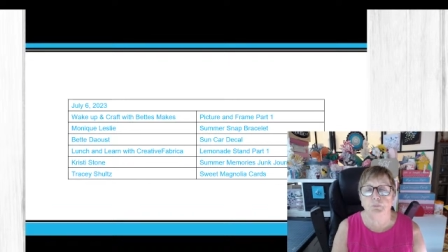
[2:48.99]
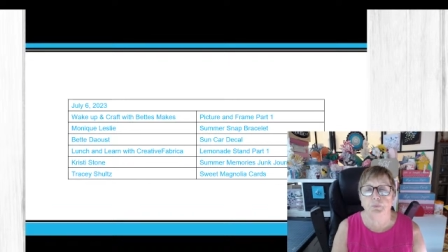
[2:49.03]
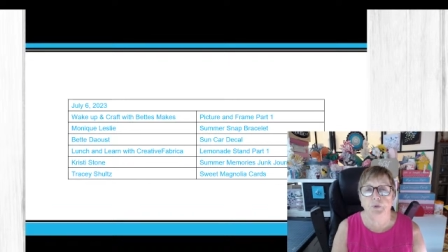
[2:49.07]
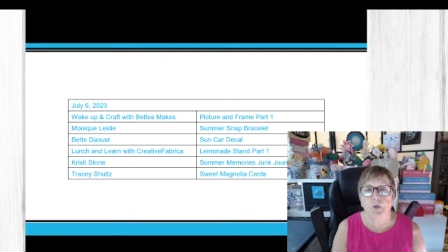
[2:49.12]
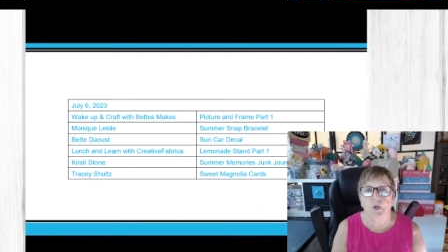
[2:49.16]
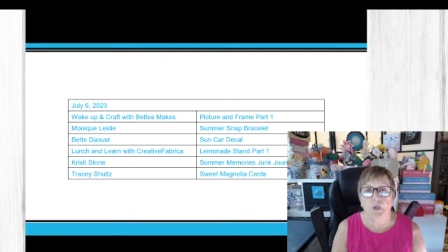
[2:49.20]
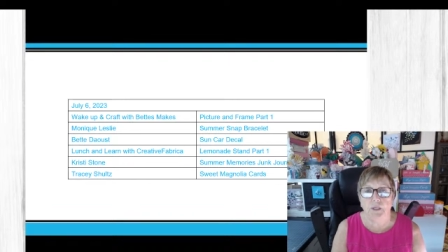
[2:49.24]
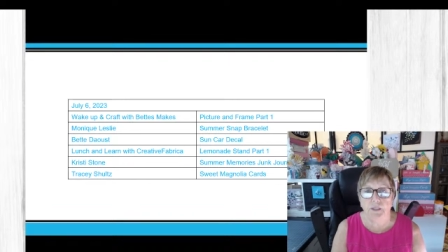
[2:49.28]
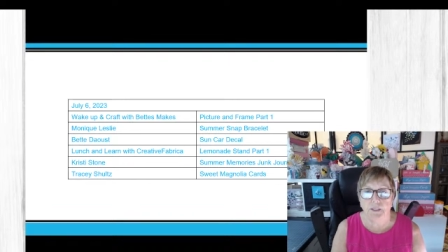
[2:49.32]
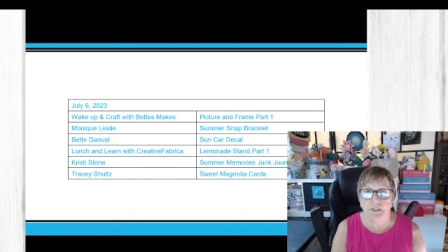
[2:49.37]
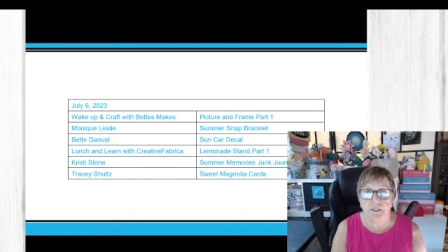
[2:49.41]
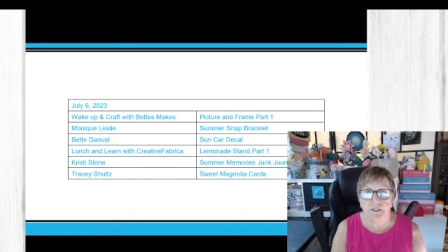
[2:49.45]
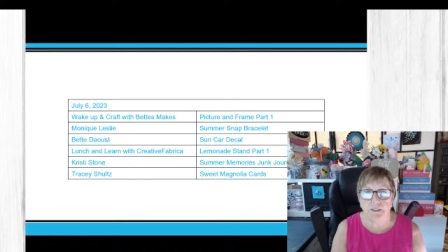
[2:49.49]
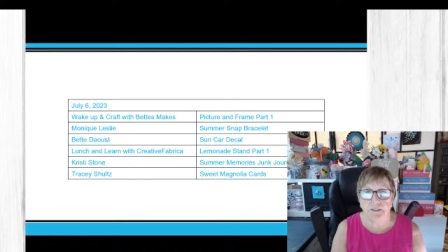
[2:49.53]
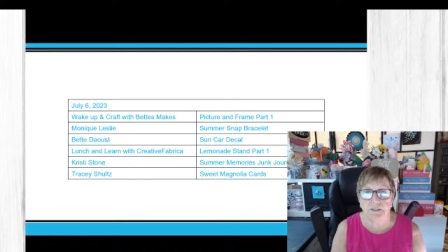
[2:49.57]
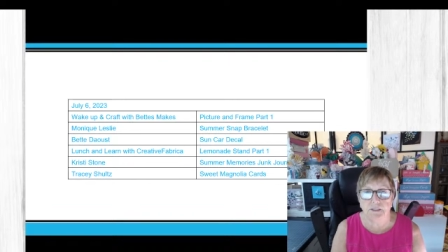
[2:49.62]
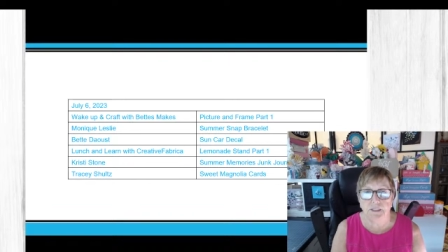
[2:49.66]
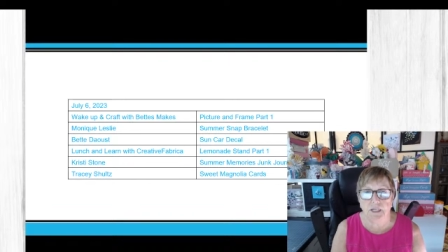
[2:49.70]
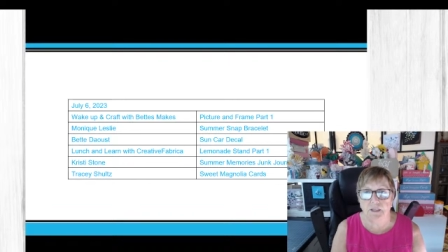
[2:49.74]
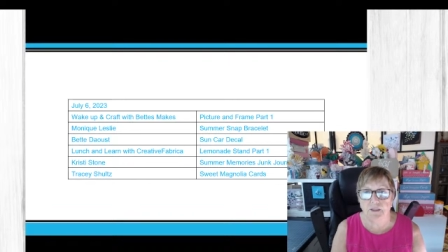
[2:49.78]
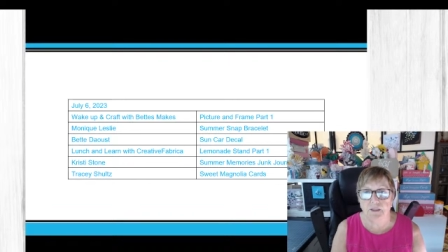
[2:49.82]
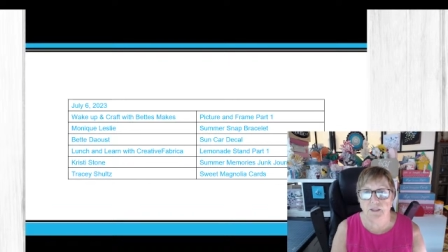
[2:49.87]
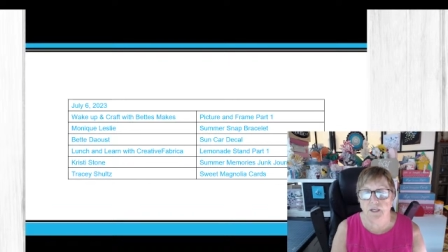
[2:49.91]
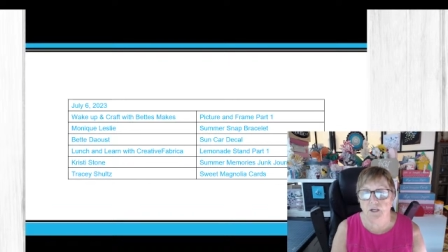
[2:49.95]
products,
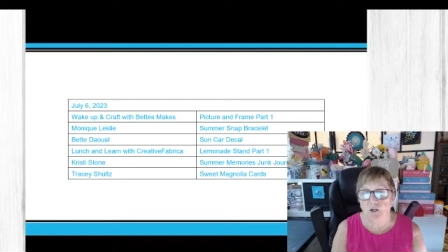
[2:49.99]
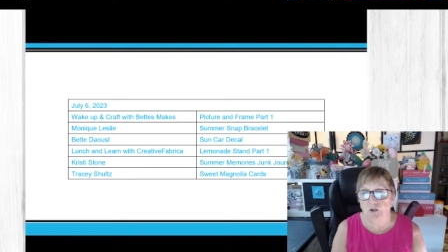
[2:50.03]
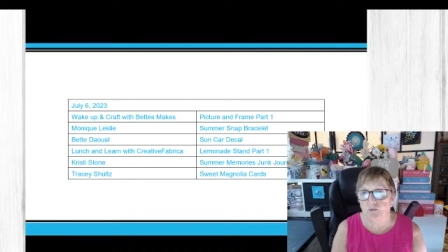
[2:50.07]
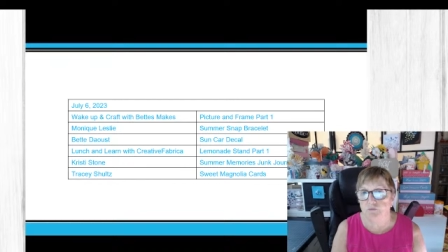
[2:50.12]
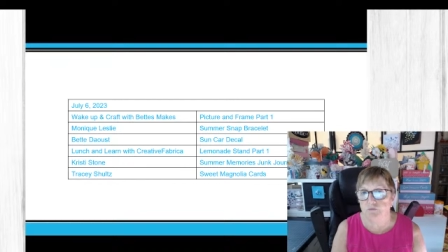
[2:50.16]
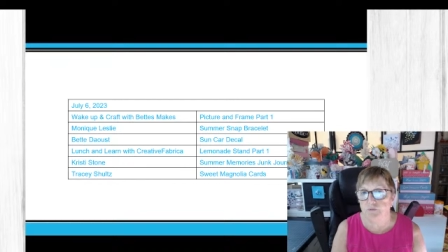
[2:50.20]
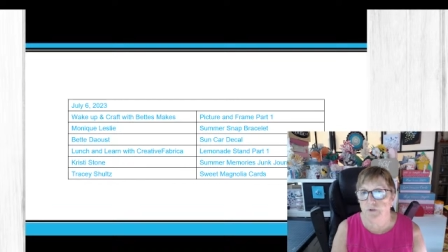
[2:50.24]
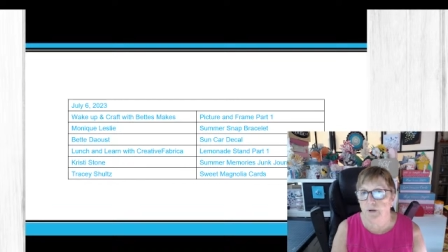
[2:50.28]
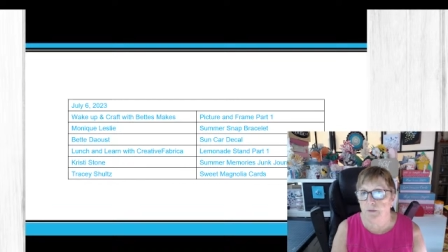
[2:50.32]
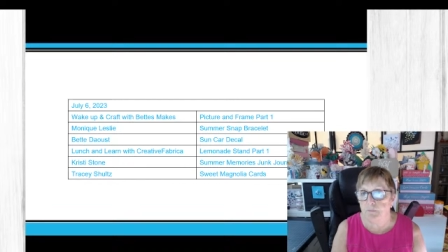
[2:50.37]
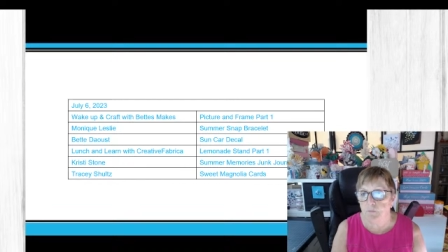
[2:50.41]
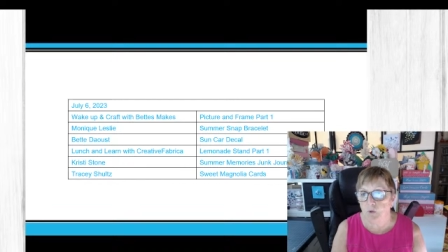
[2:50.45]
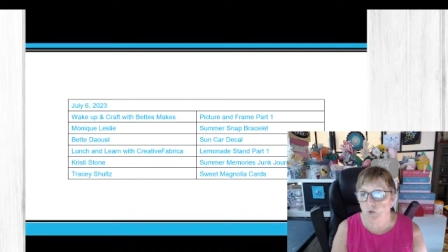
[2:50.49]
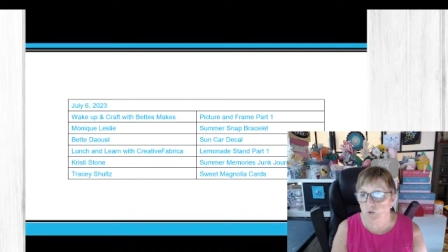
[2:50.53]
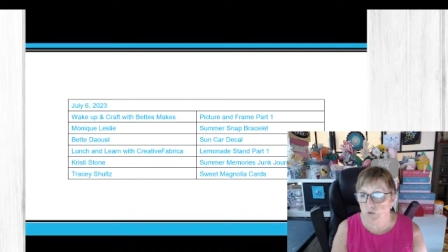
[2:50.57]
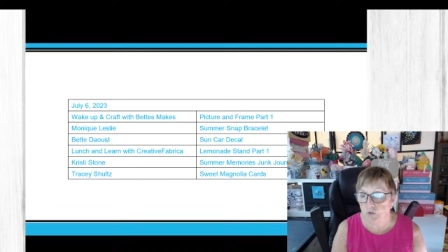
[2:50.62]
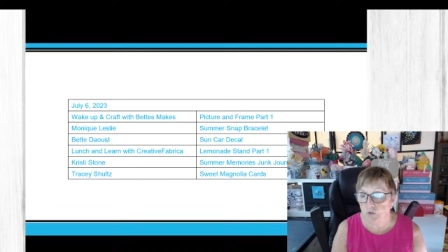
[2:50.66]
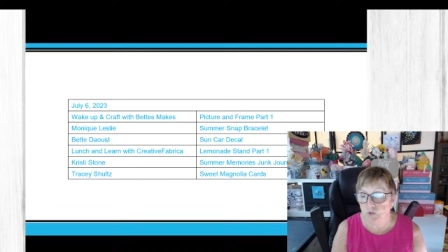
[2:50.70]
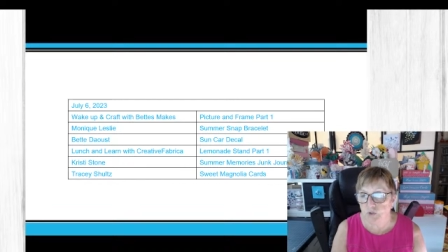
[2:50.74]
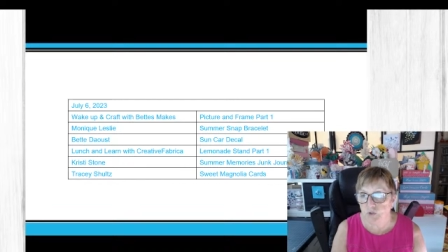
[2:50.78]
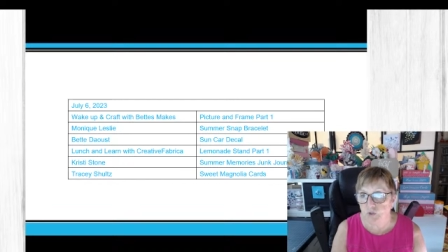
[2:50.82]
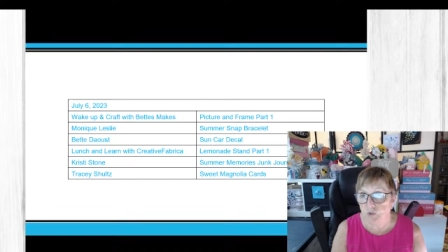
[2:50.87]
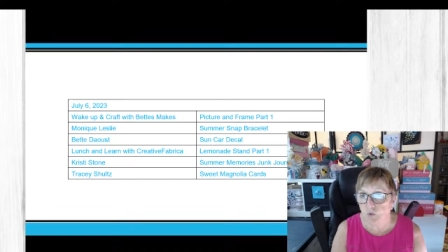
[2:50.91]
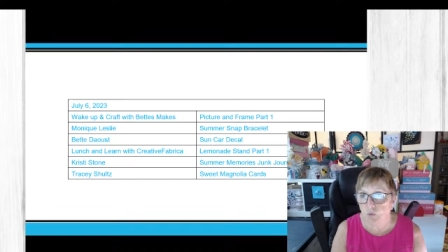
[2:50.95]
and they are from her
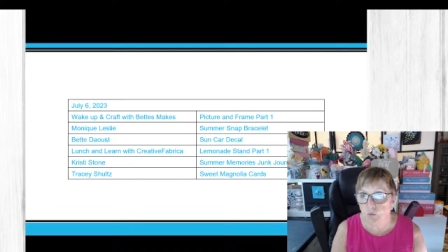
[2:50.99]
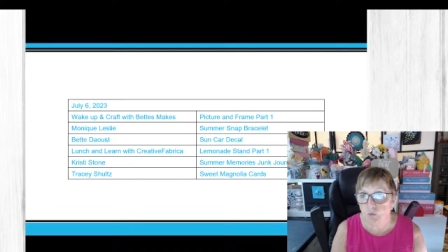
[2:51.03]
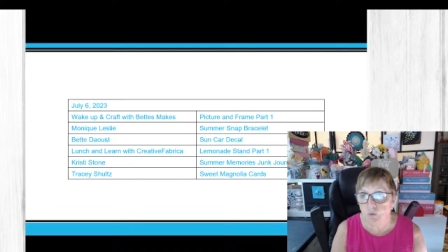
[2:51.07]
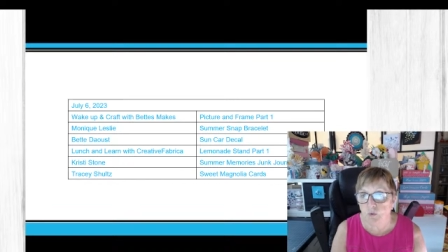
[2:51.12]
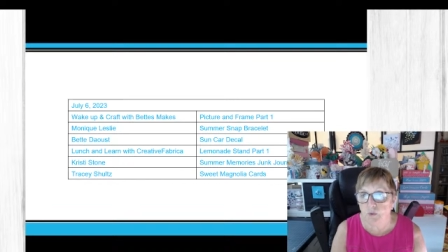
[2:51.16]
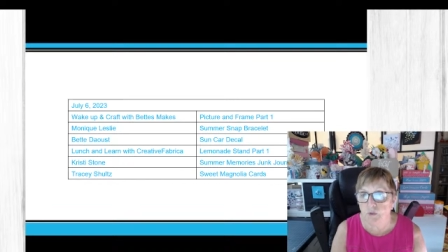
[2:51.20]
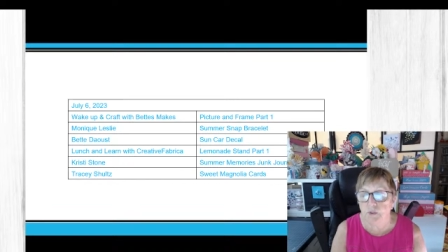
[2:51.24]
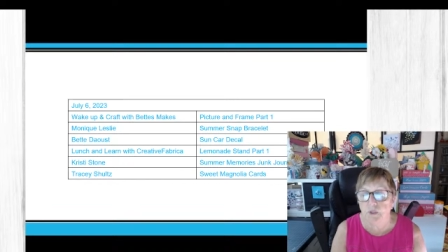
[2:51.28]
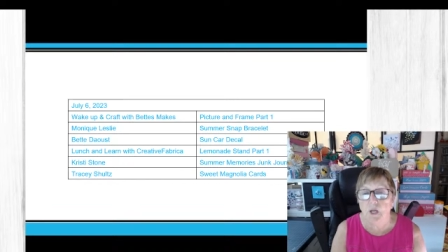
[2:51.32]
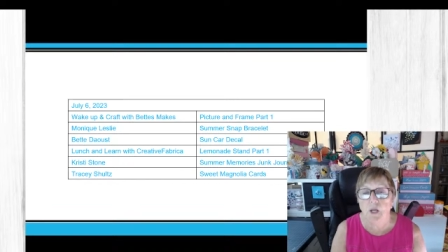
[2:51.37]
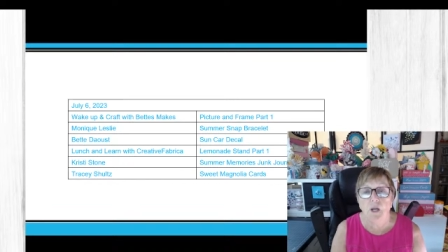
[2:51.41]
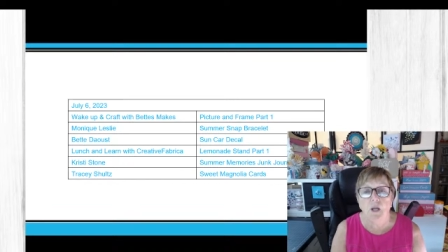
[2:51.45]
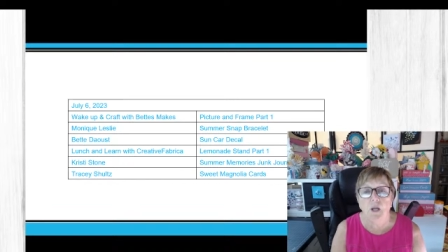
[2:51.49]
store.